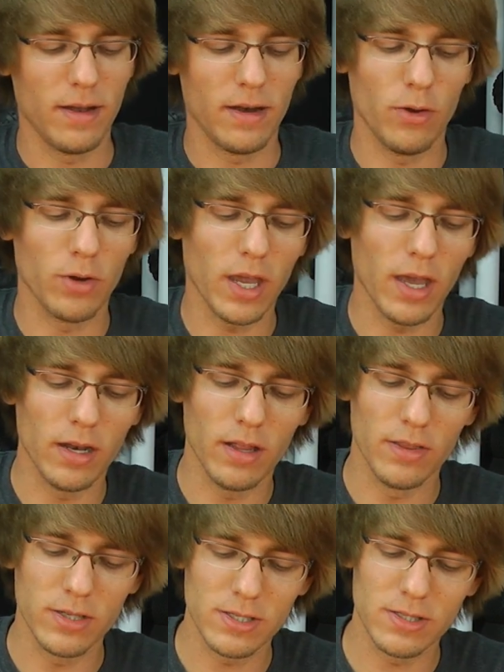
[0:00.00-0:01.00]
Now again,
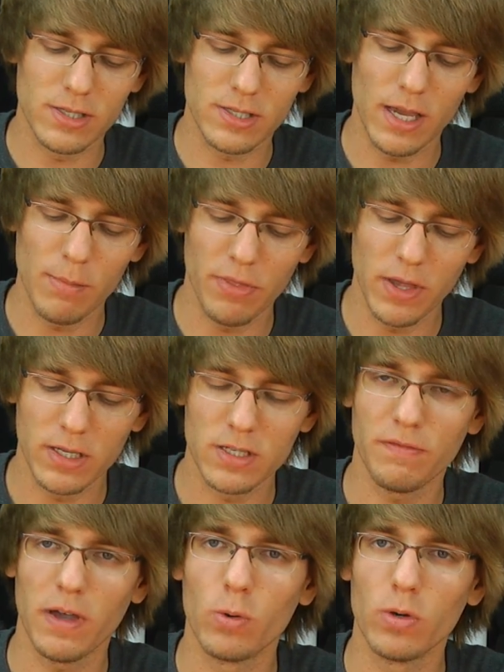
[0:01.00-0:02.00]
this is the same thing as
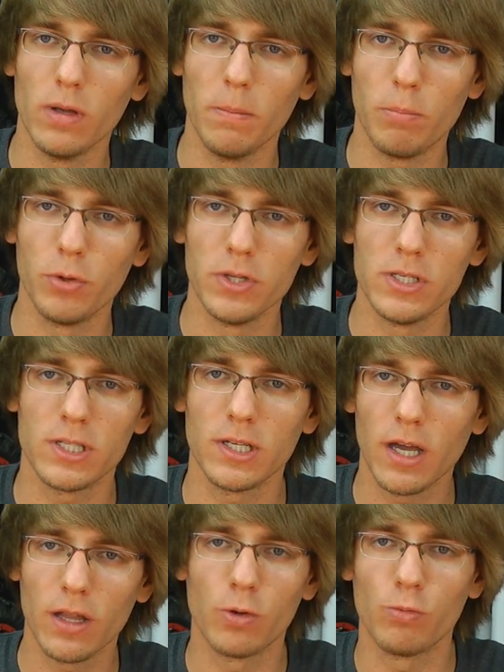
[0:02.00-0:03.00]
if I were to put these
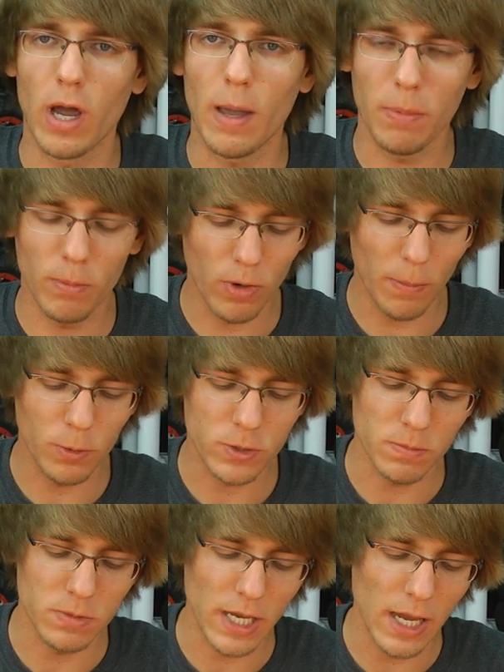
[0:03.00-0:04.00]
together, wrap them up with
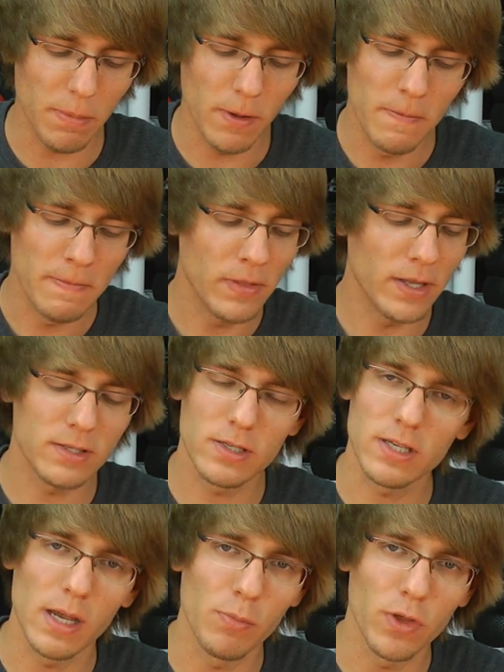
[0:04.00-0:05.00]
some tape, it's the
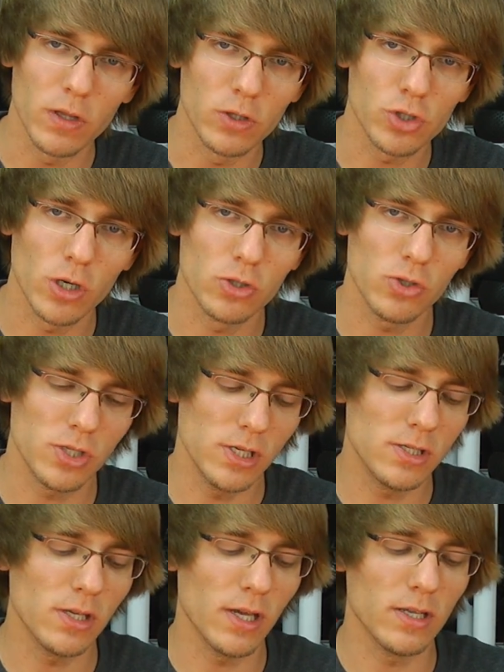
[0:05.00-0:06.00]
same thing. The charger
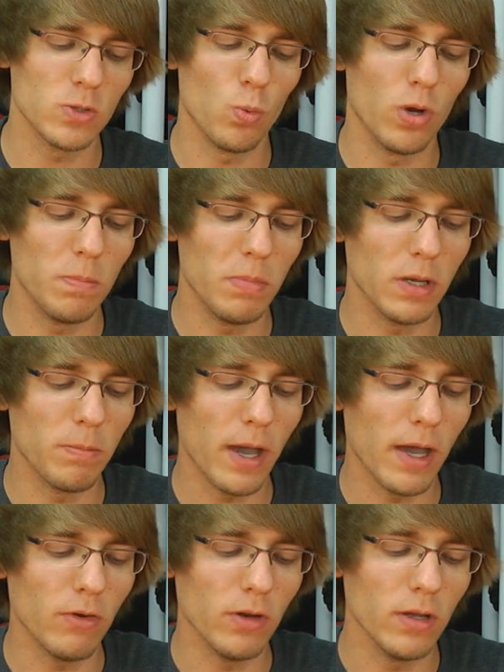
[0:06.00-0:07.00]
sees it as one big
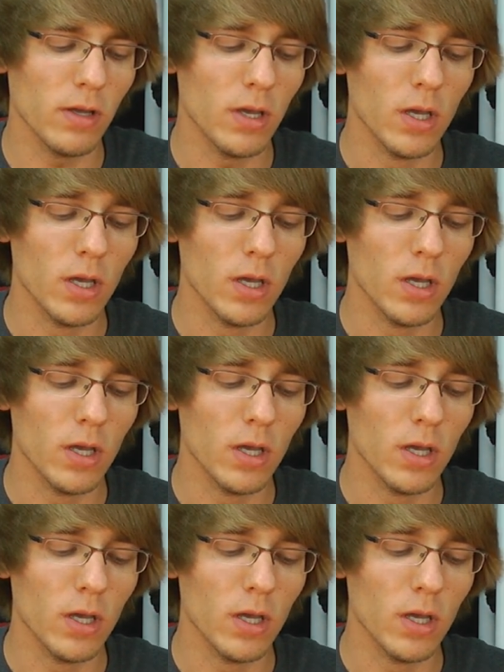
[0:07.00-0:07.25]
battery.